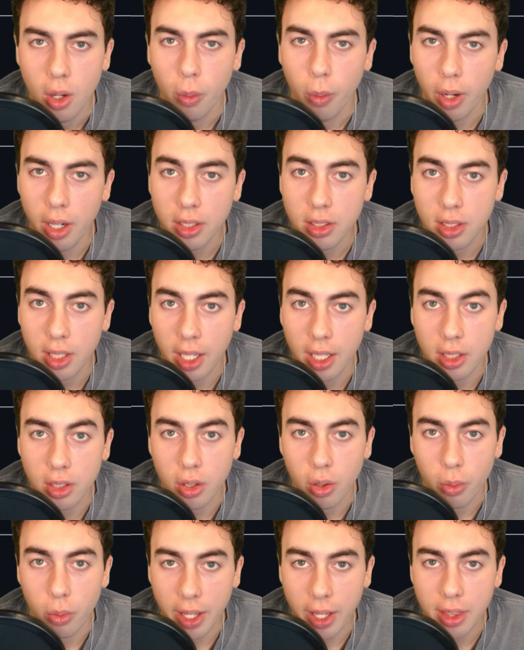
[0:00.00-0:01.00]
What it
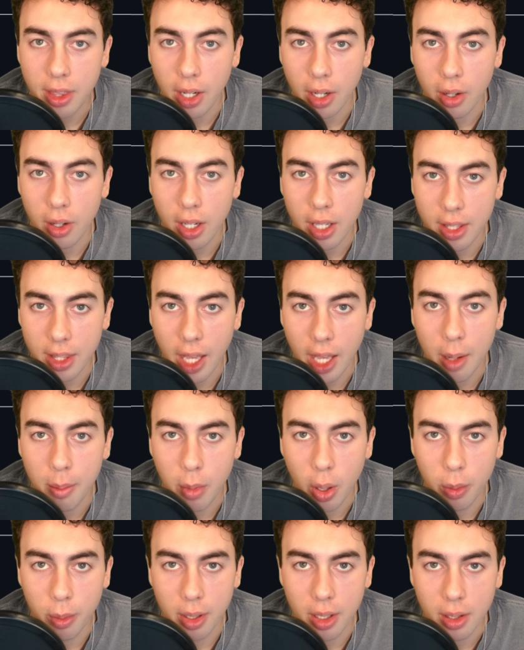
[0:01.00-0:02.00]
says right there in that
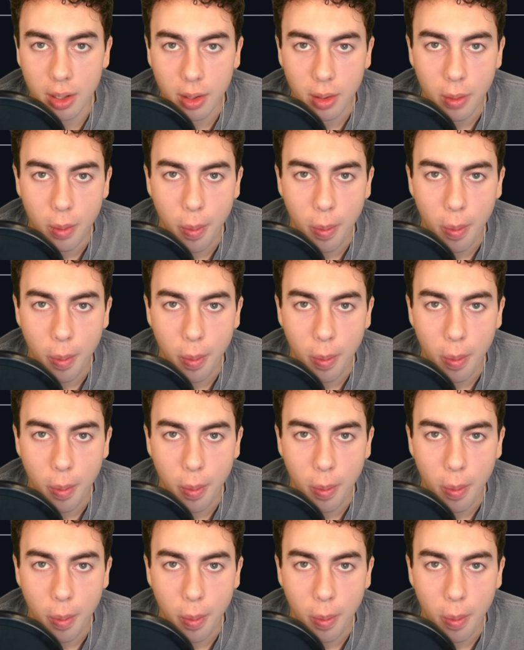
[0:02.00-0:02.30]
moment.